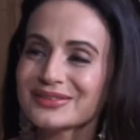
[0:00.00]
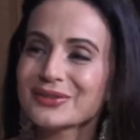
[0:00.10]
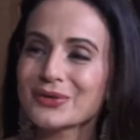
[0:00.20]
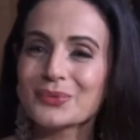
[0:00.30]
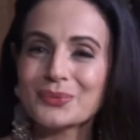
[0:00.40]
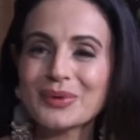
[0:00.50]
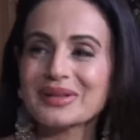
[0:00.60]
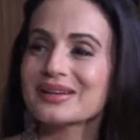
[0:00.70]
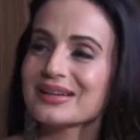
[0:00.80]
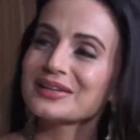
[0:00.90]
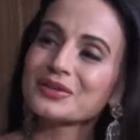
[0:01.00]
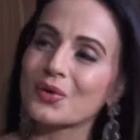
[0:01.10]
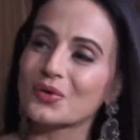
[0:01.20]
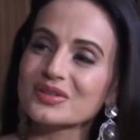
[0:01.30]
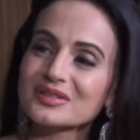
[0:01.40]
you know, where the
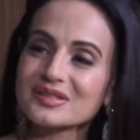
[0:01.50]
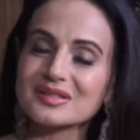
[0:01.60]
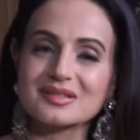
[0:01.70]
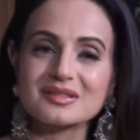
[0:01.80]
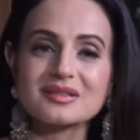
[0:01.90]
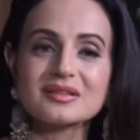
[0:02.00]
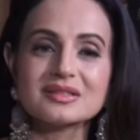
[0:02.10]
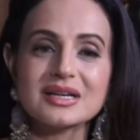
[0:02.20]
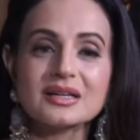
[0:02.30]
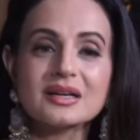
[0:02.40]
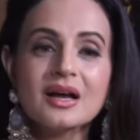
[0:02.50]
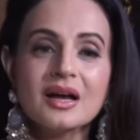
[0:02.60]
Indian audience is concerned. And